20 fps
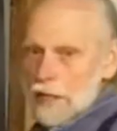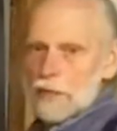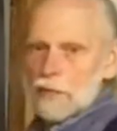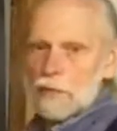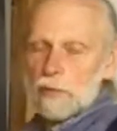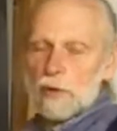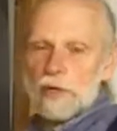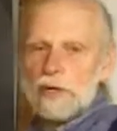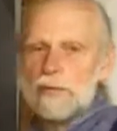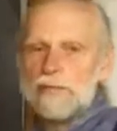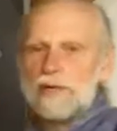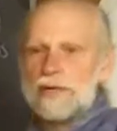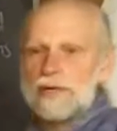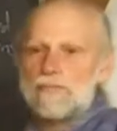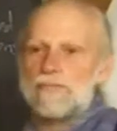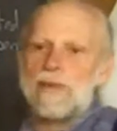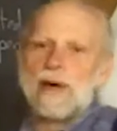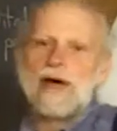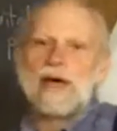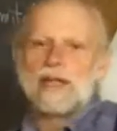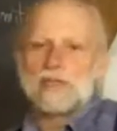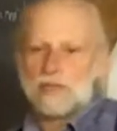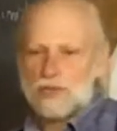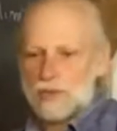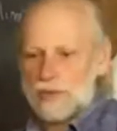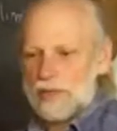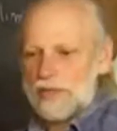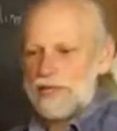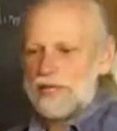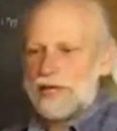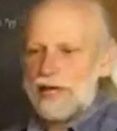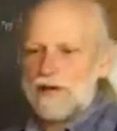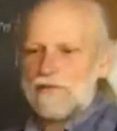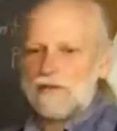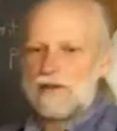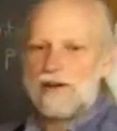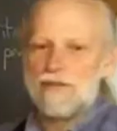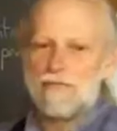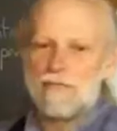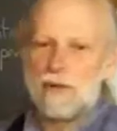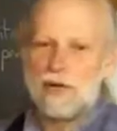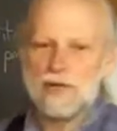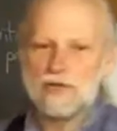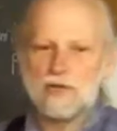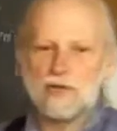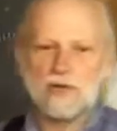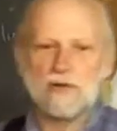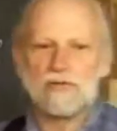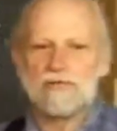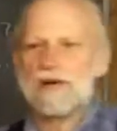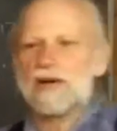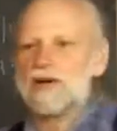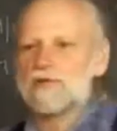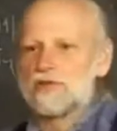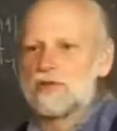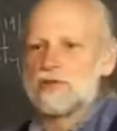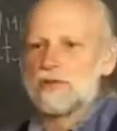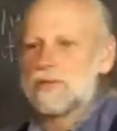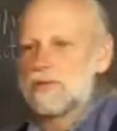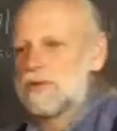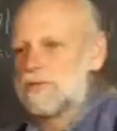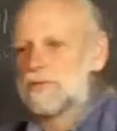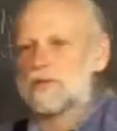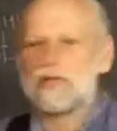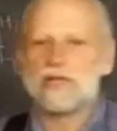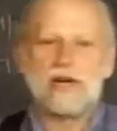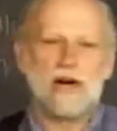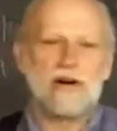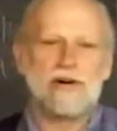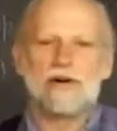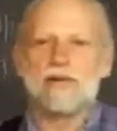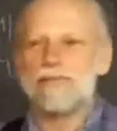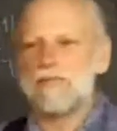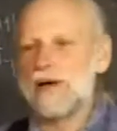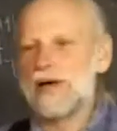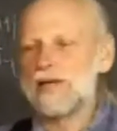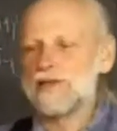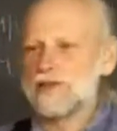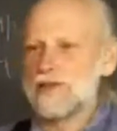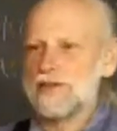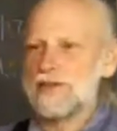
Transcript: And there were limited pens. We didn't have enough pens to go around, so we were sharing pens.